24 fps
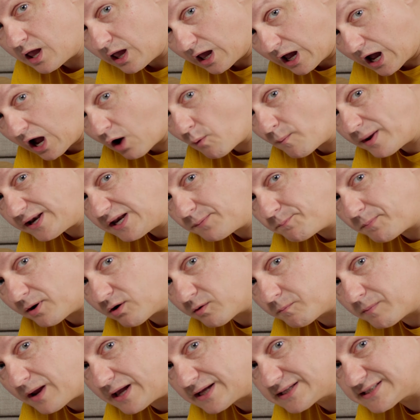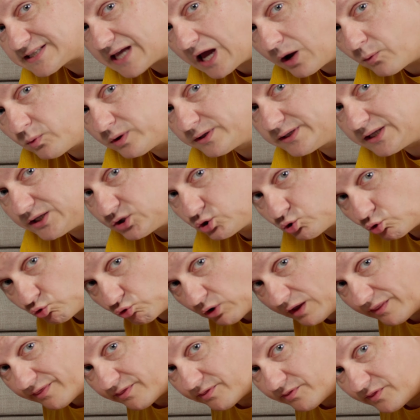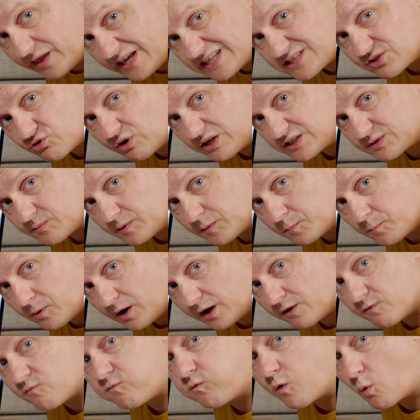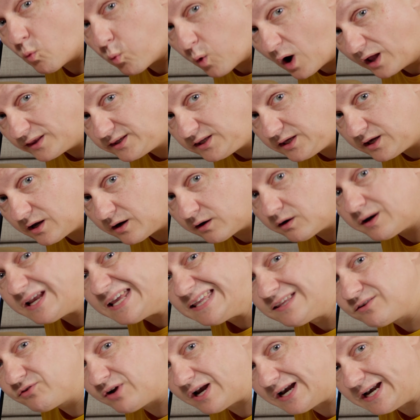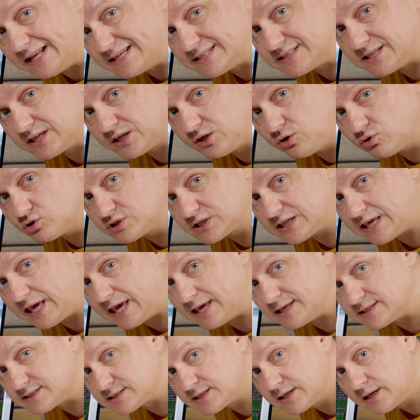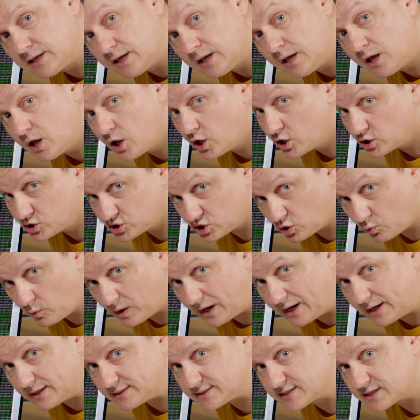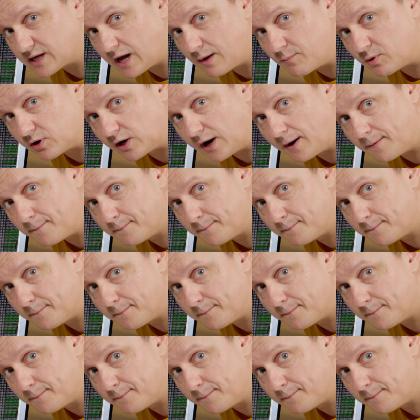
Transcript: How many power banks I will need to run this Raspberry Pi for one year in realistic use case? surveillance camera.